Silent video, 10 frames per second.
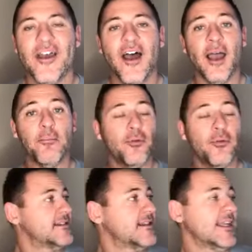I'm
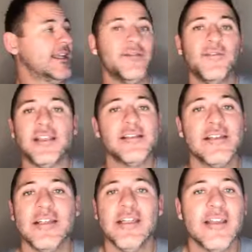blessed I live in the
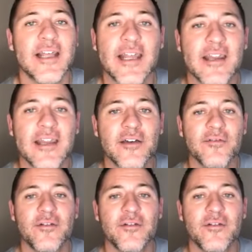city that I live.